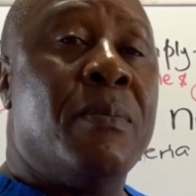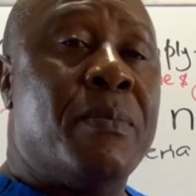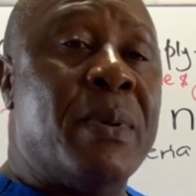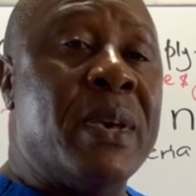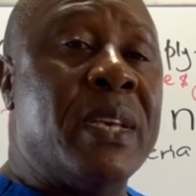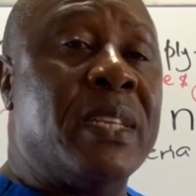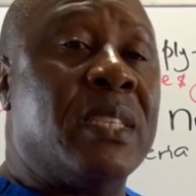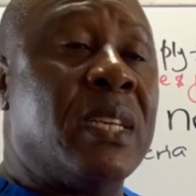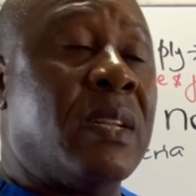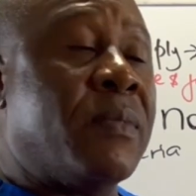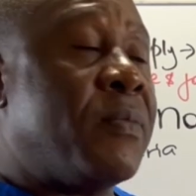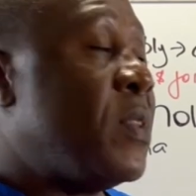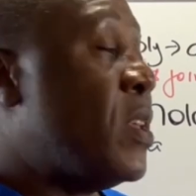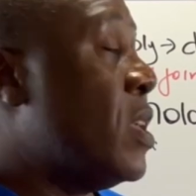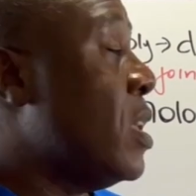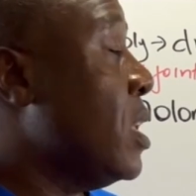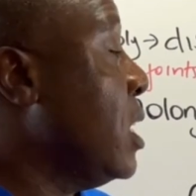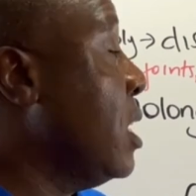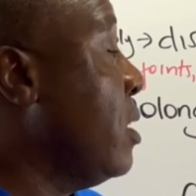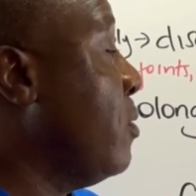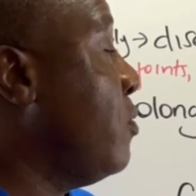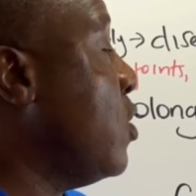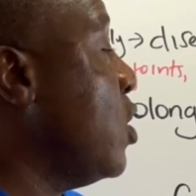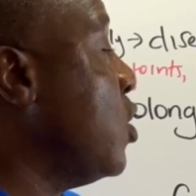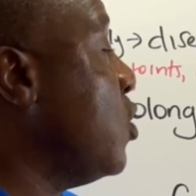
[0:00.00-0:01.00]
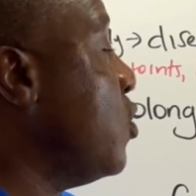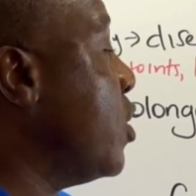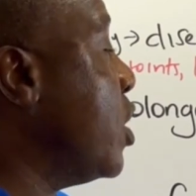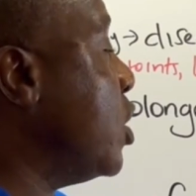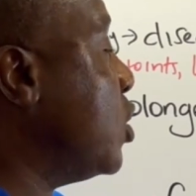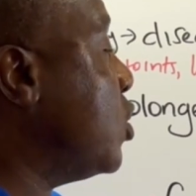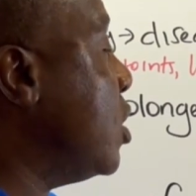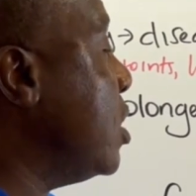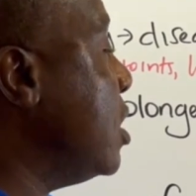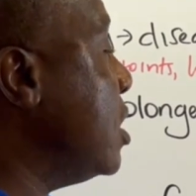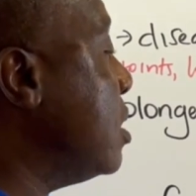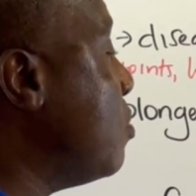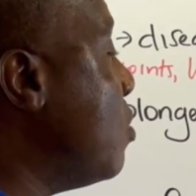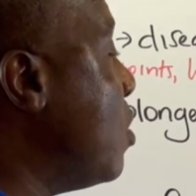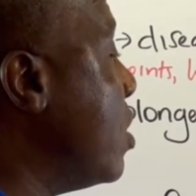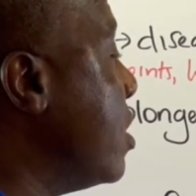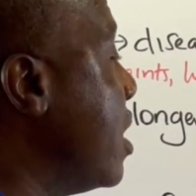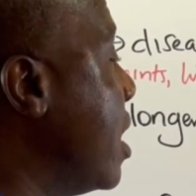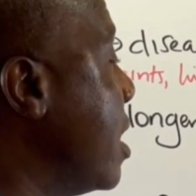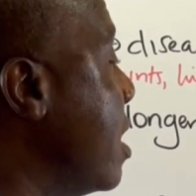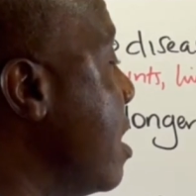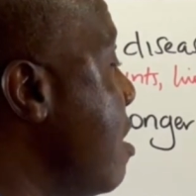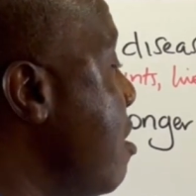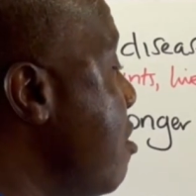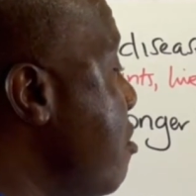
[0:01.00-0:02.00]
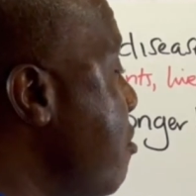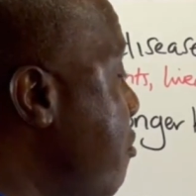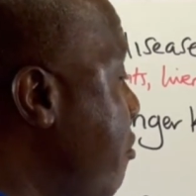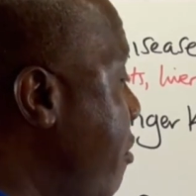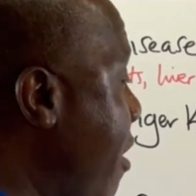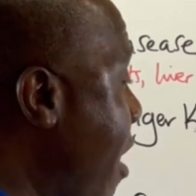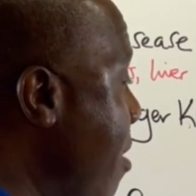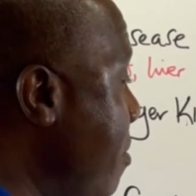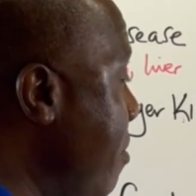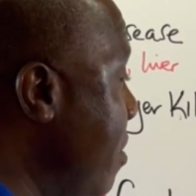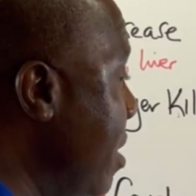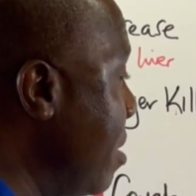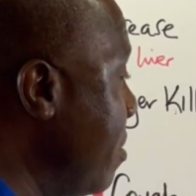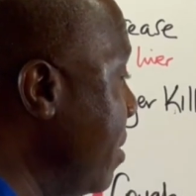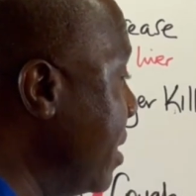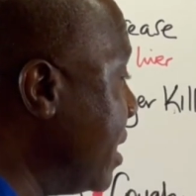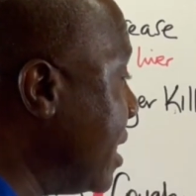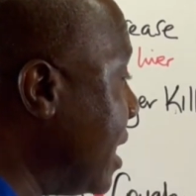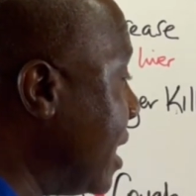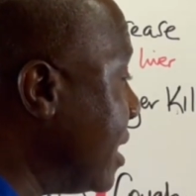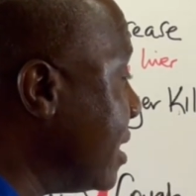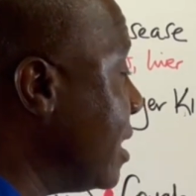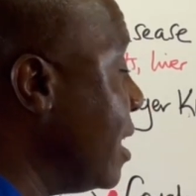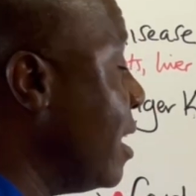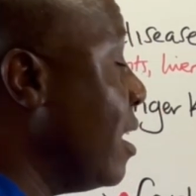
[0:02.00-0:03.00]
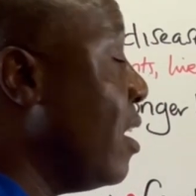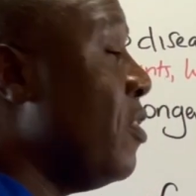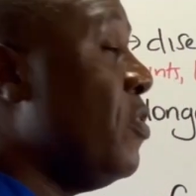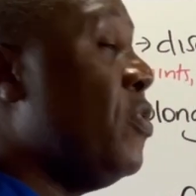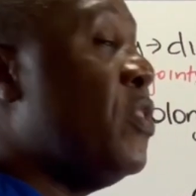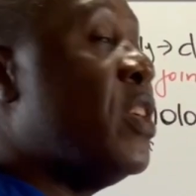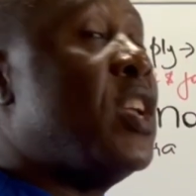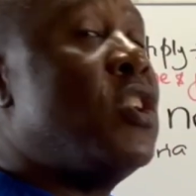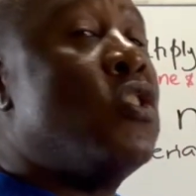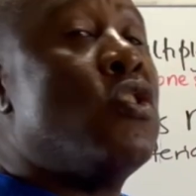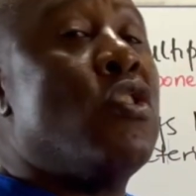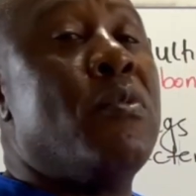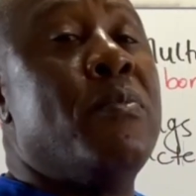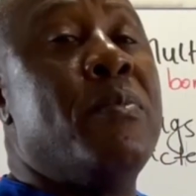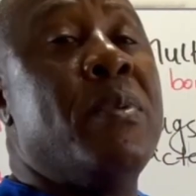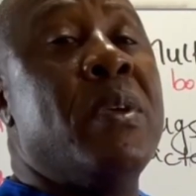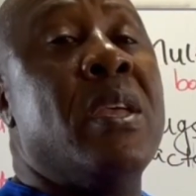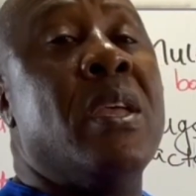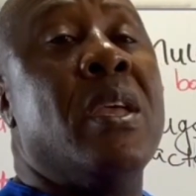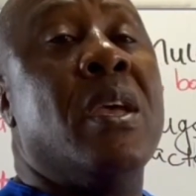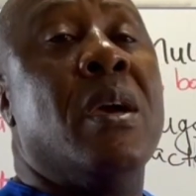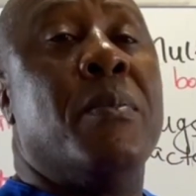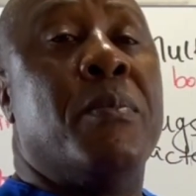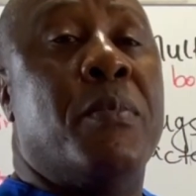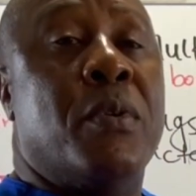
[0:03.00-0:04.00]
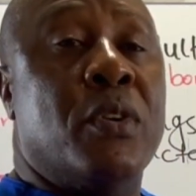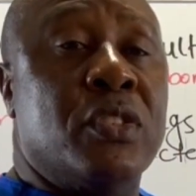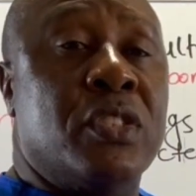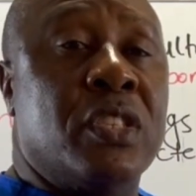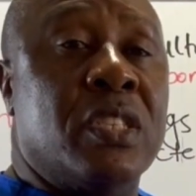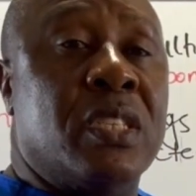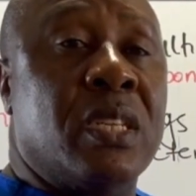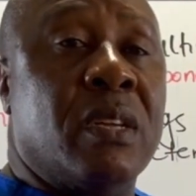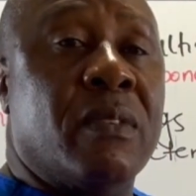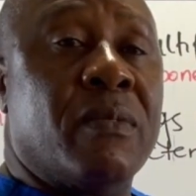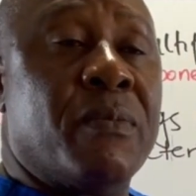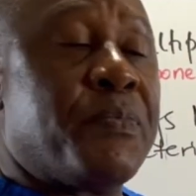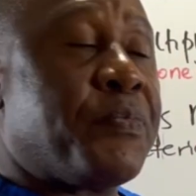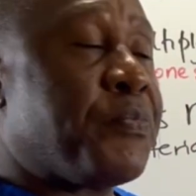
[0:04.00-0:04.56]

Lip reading: patient. If your induration is more than 5 millimeters, then you'll be positive.